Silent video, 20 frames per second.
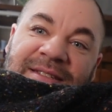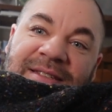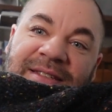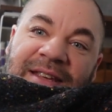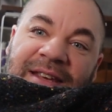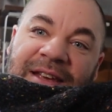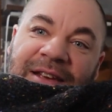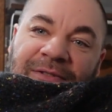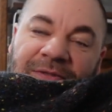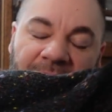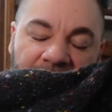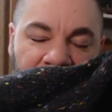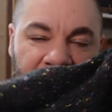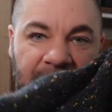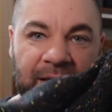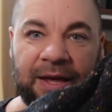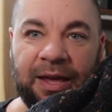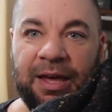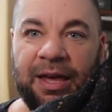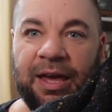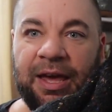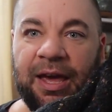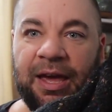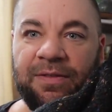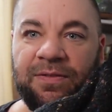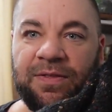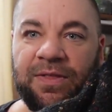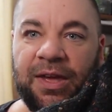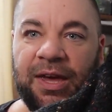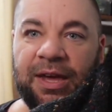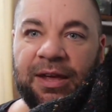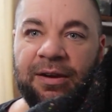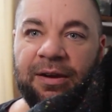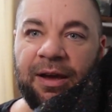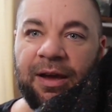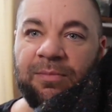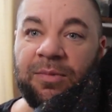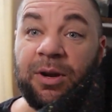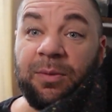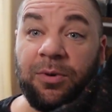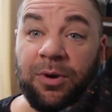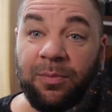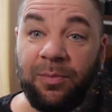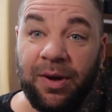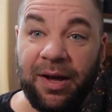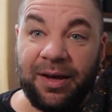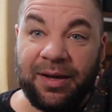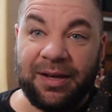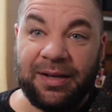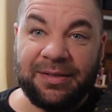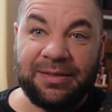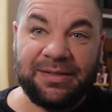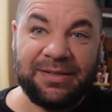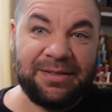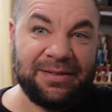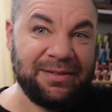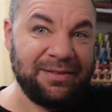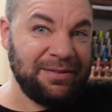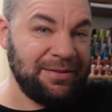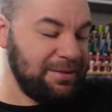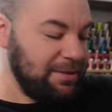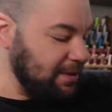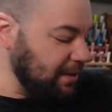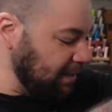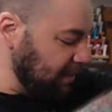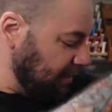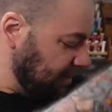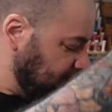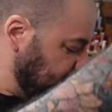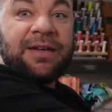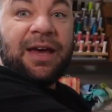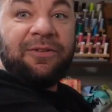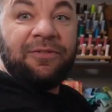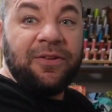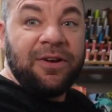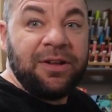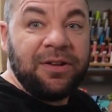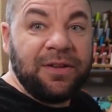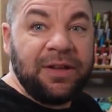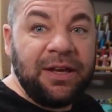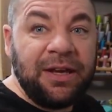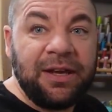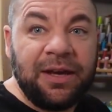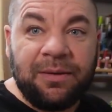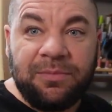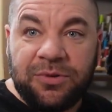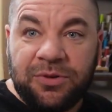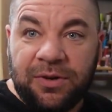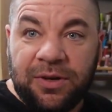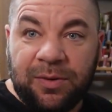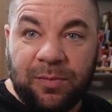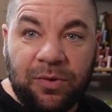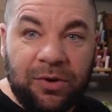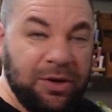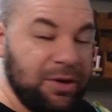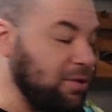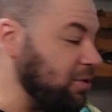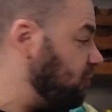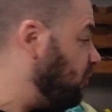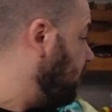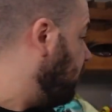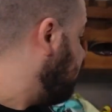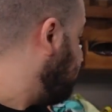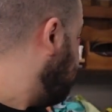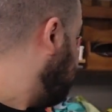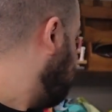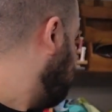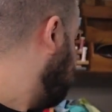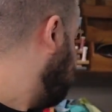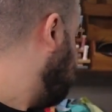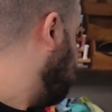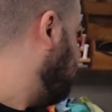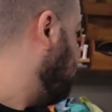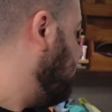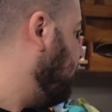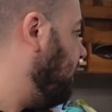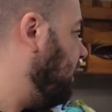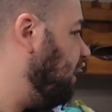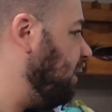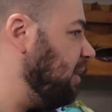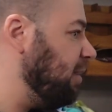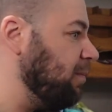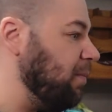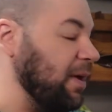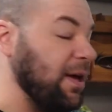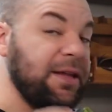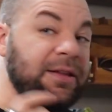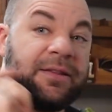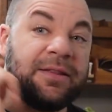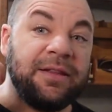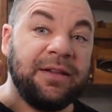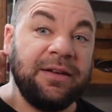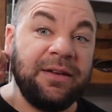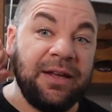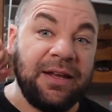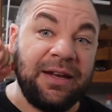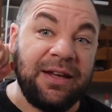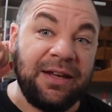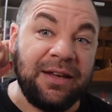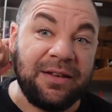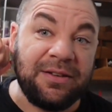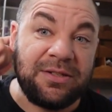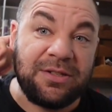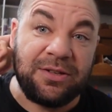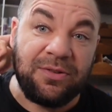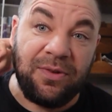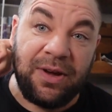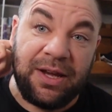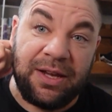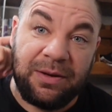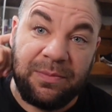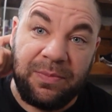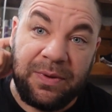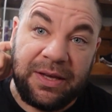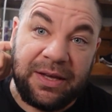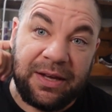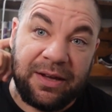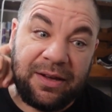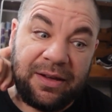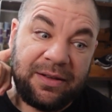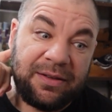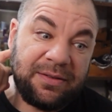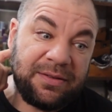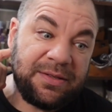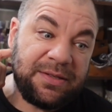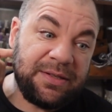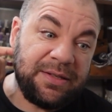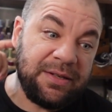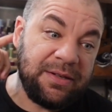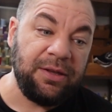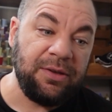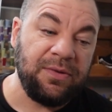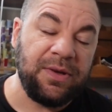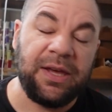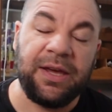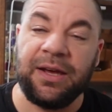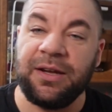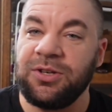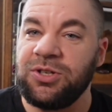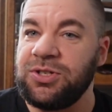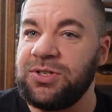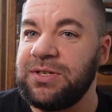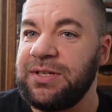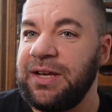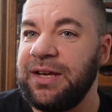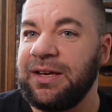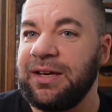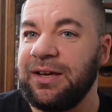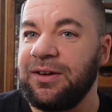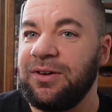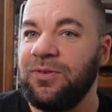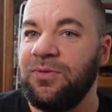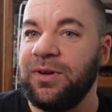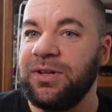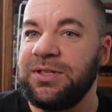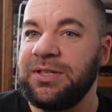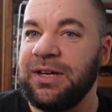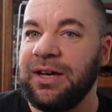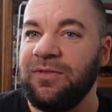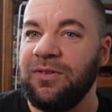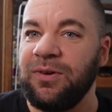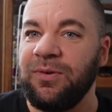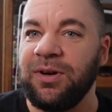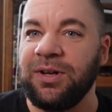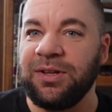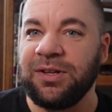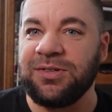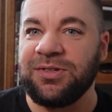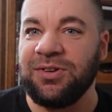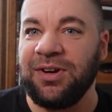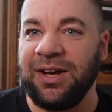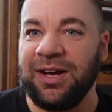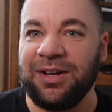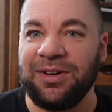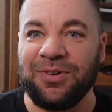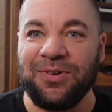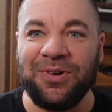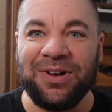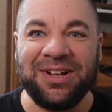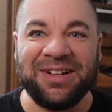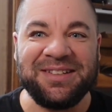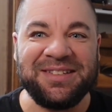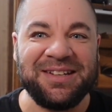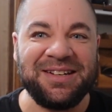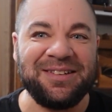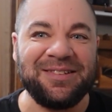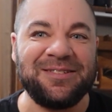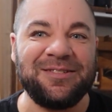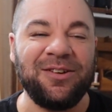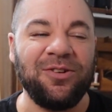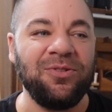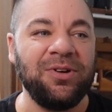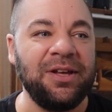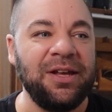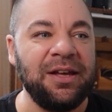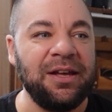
sleeve, and then I'm gonna put pockets in it. Definitely I'm doing more quilting than knitting, but the knitting is great because you can't just take quilting everywhere unless you're hand quilting, so